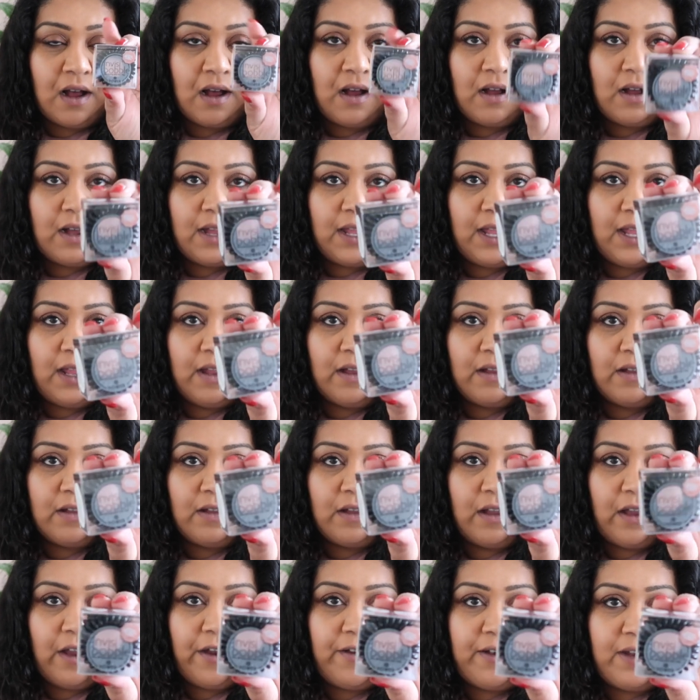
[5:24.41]
I
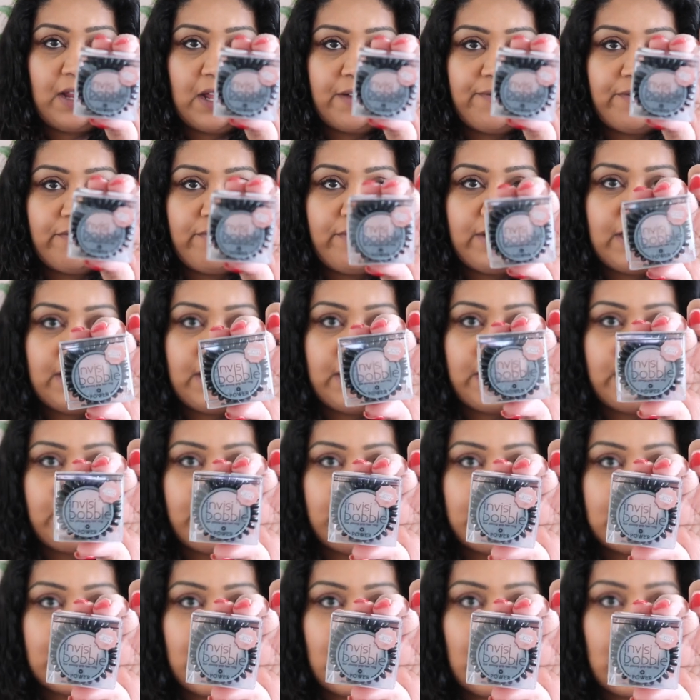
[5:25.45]
only ever really
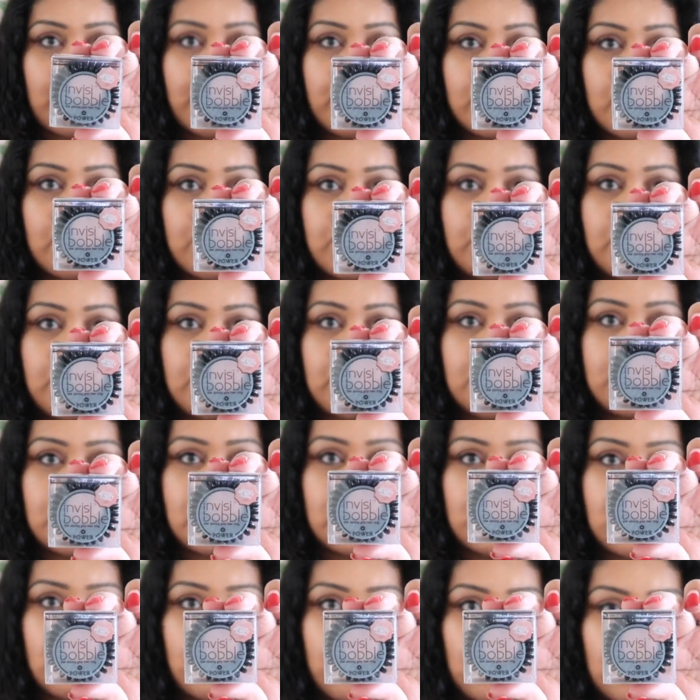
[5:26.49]
use hair bubbles
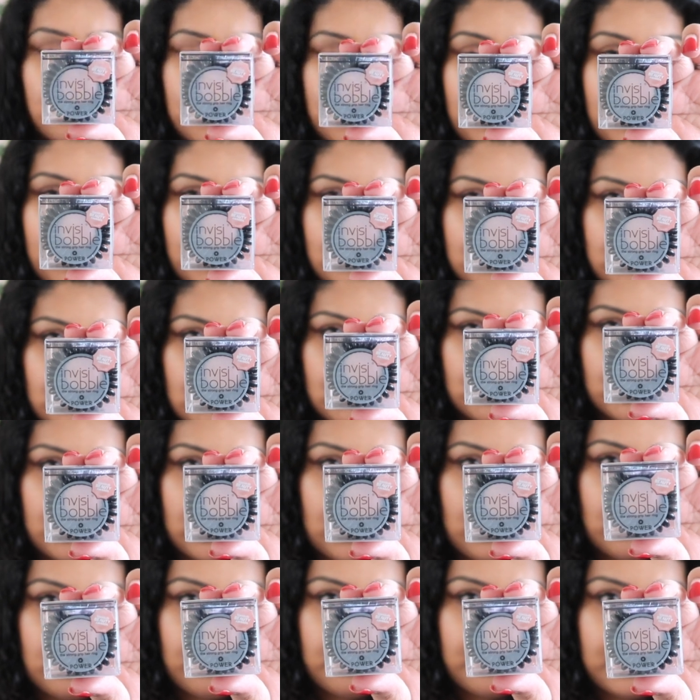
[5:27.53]
when my hair's
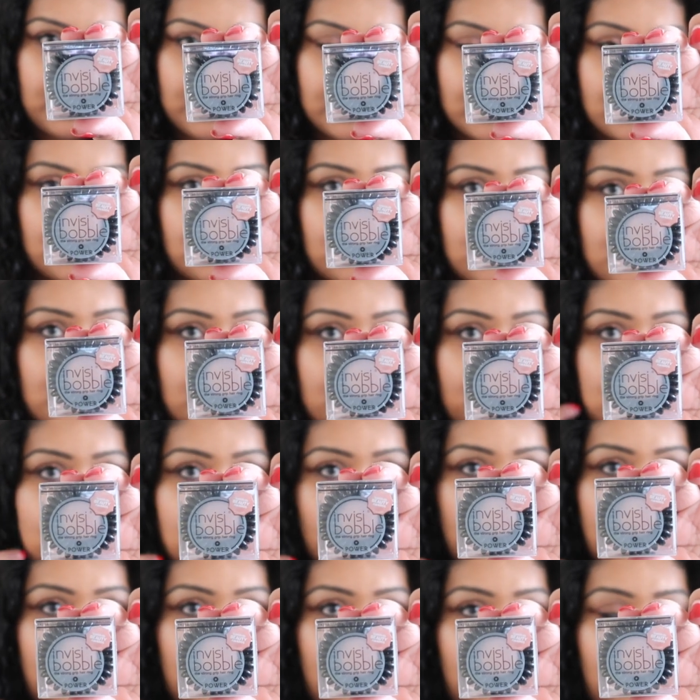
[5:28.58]
straight because
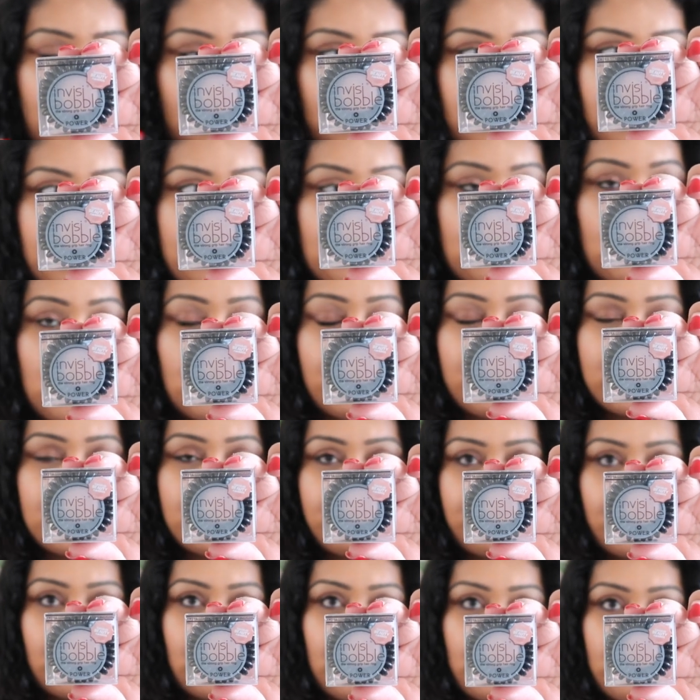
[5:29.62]
there's too much
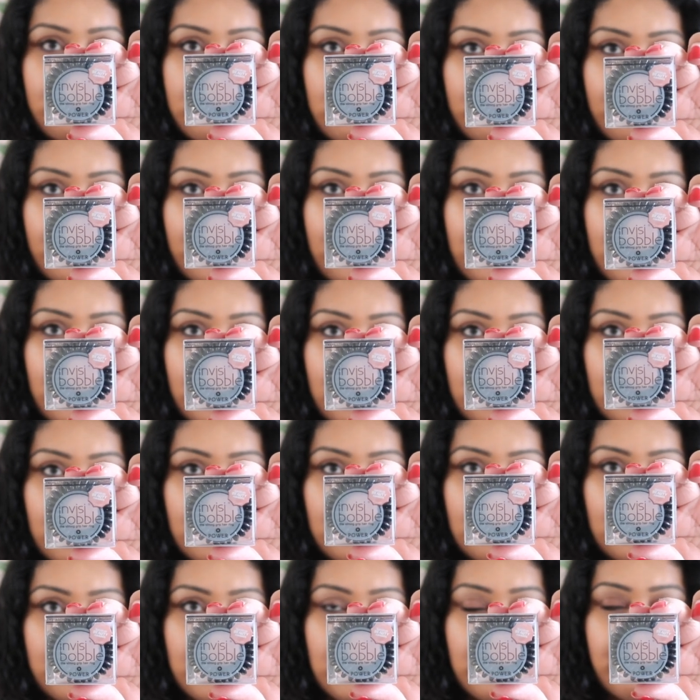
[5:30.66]
volume in my
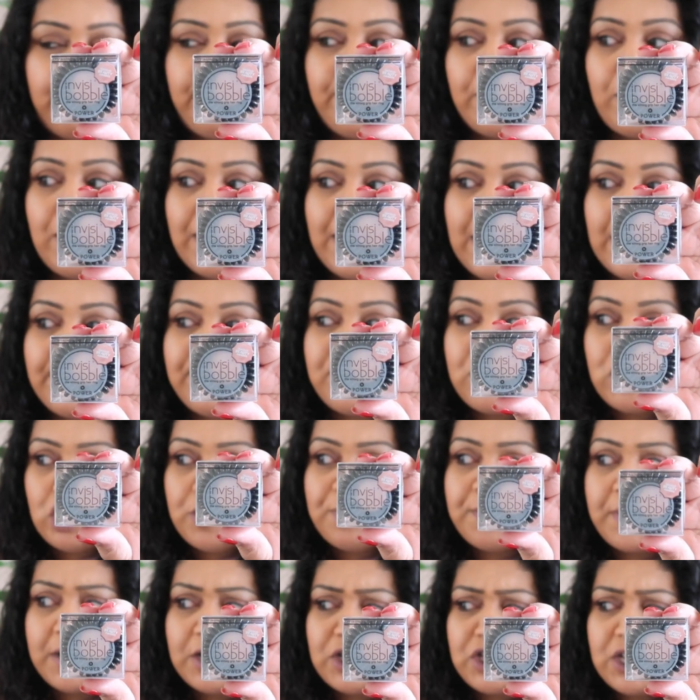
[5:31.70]
hair. Like, I feel like I have
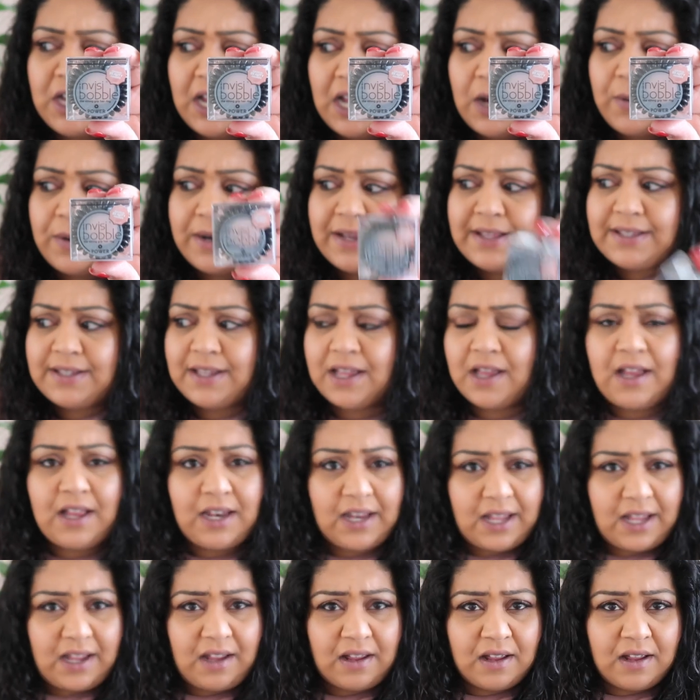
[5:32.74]
too much hair when it's
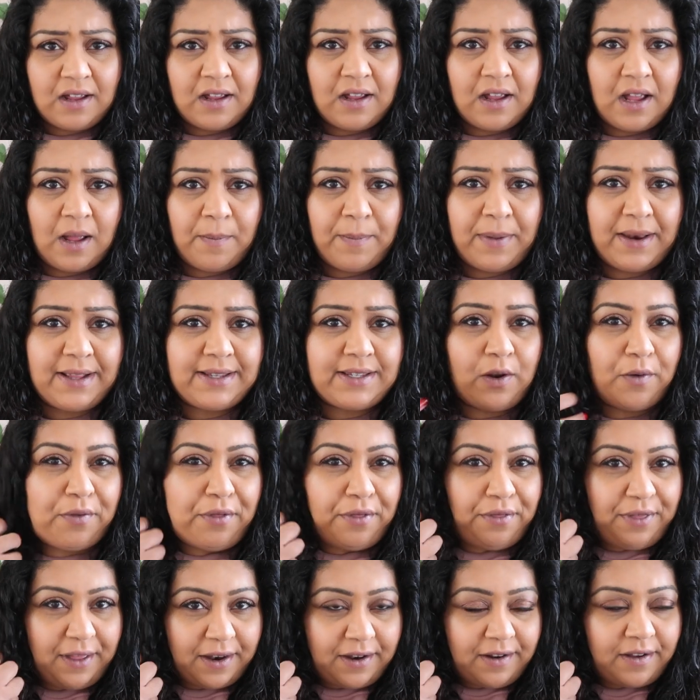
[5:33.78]
curly, but it's a lot
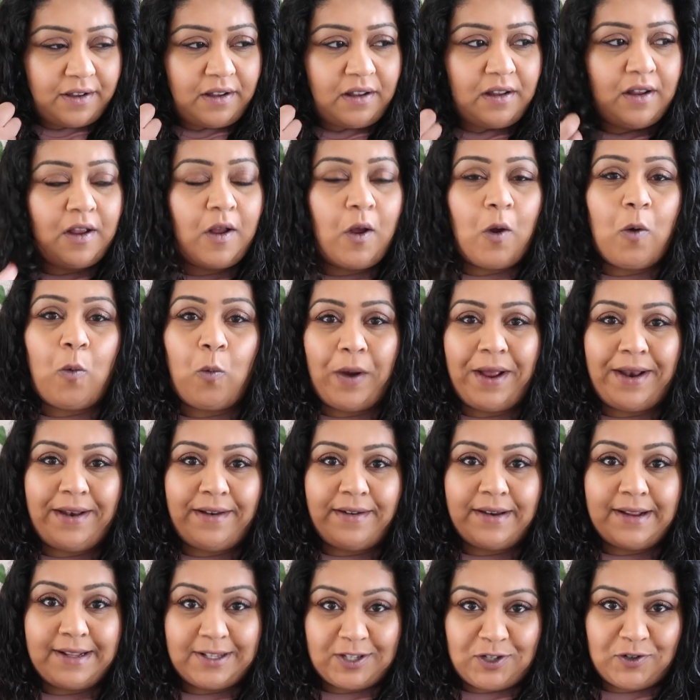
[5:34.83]
thinner
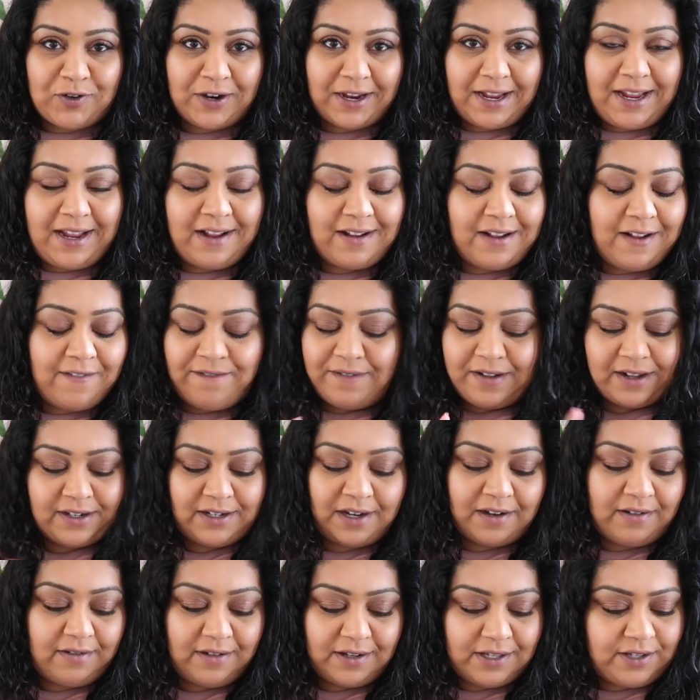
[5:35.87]
when it's straight. If I
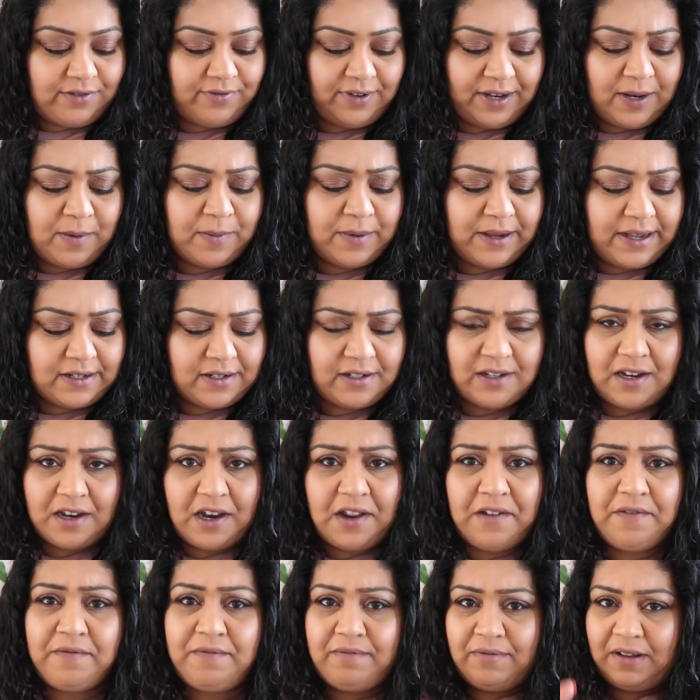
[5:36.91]
don't, it's really weird. I don't
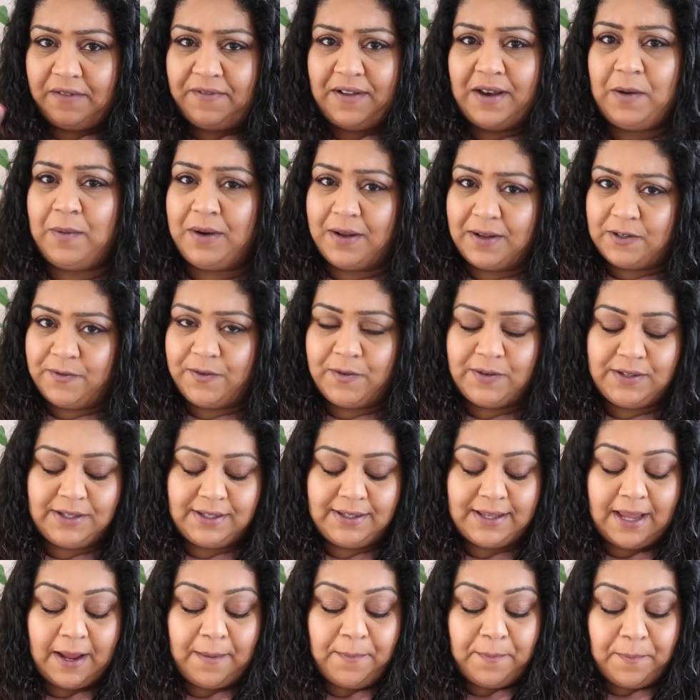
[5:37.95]
know if anyone else feels the
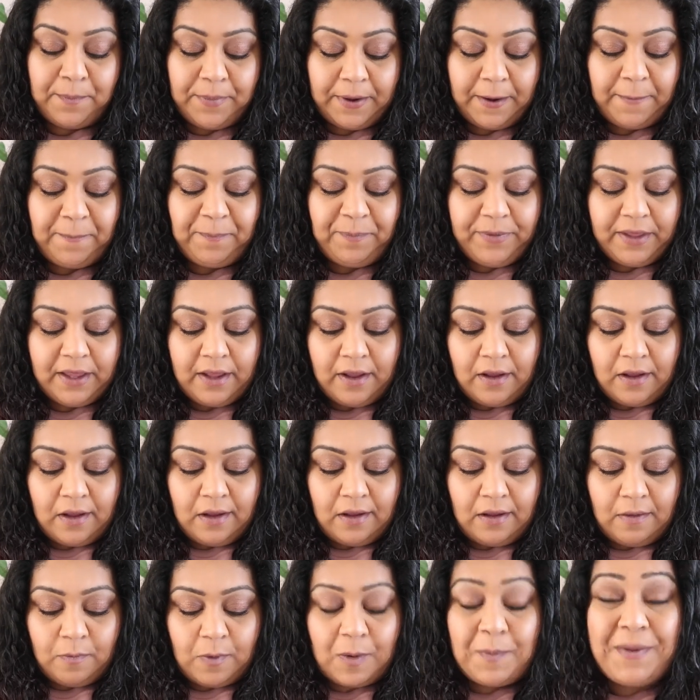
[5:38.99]
same, but
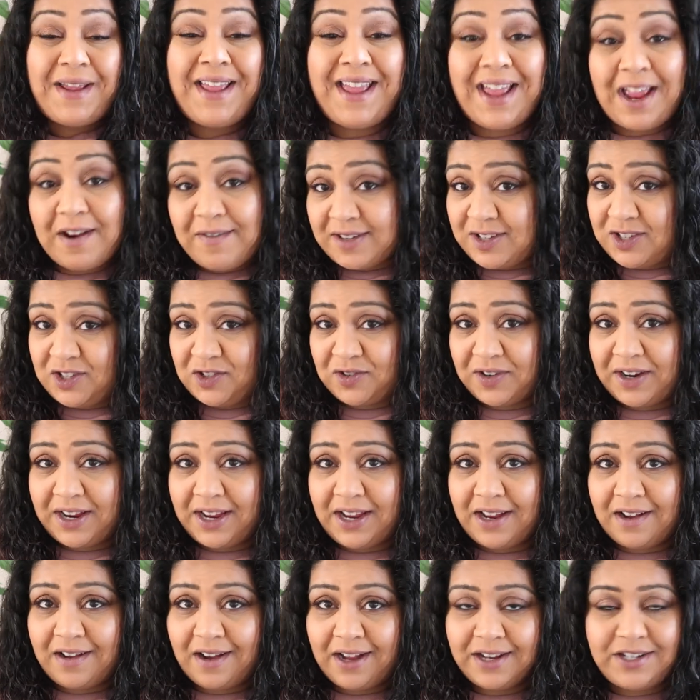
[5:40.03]
when my hair is
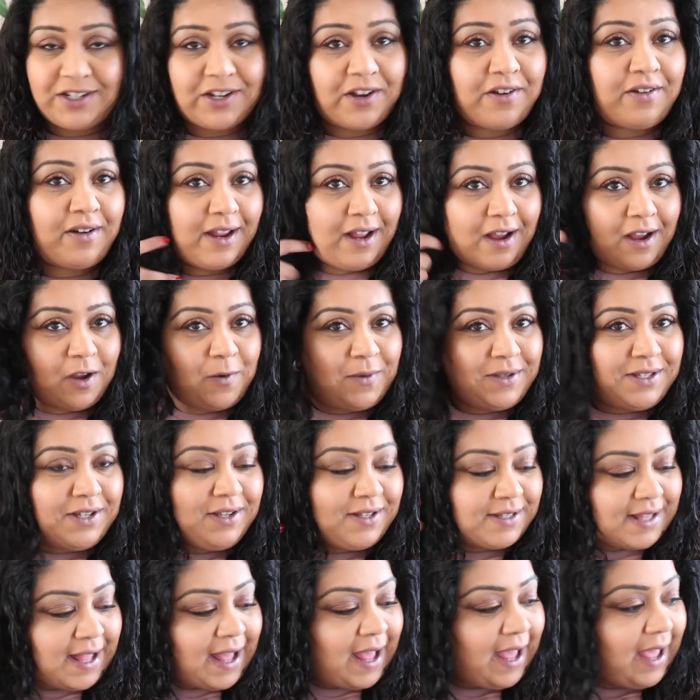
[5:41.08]
straight, I don't like, I always
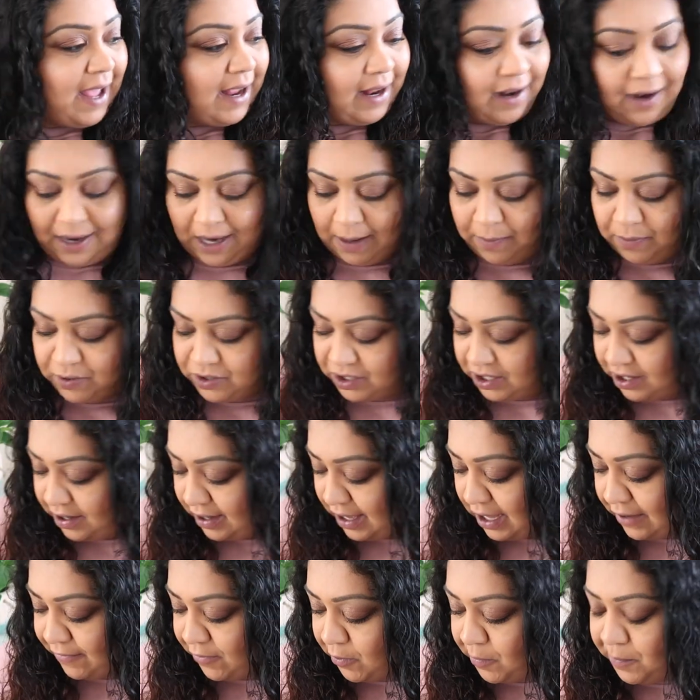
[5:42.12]
use a hair clip, which I don't
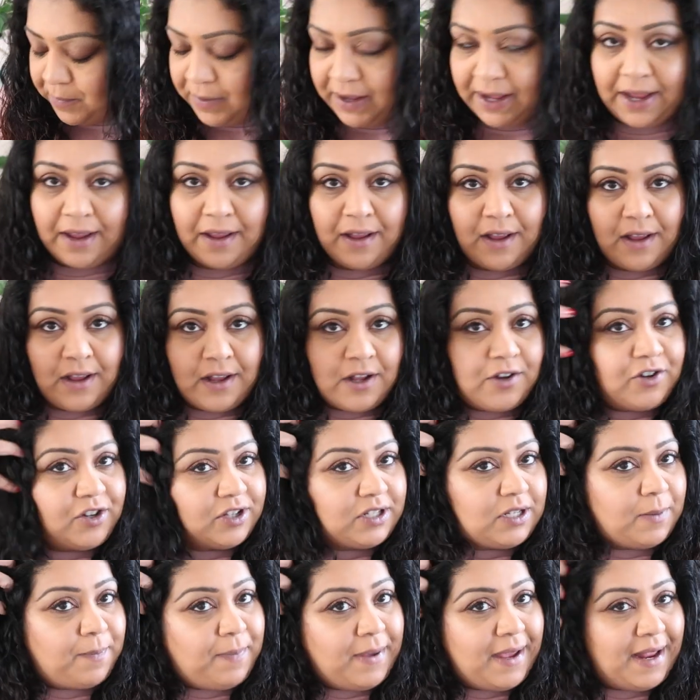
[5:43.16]
have on me,
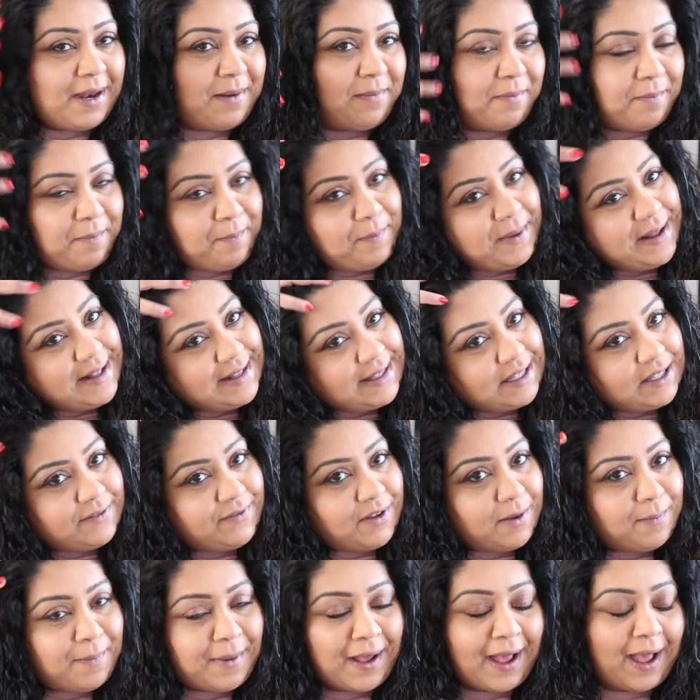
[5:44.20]
just to pin bits of
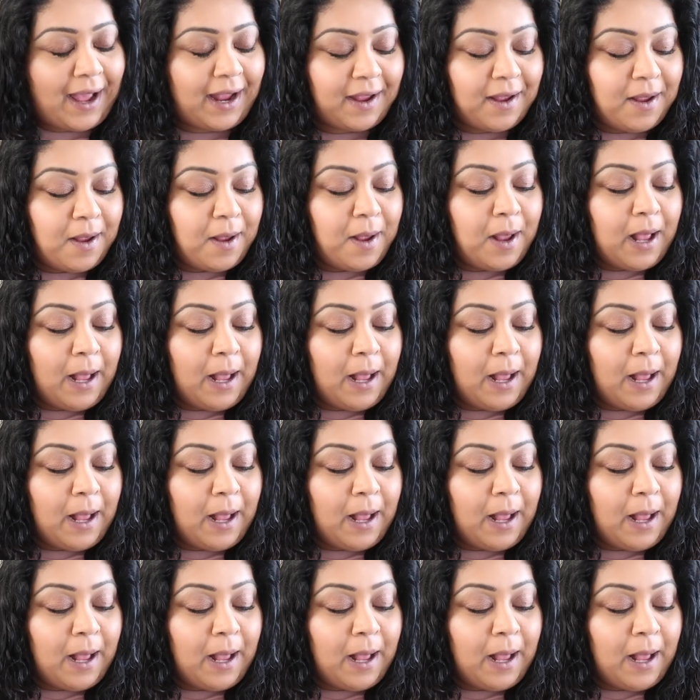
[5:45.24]
it back.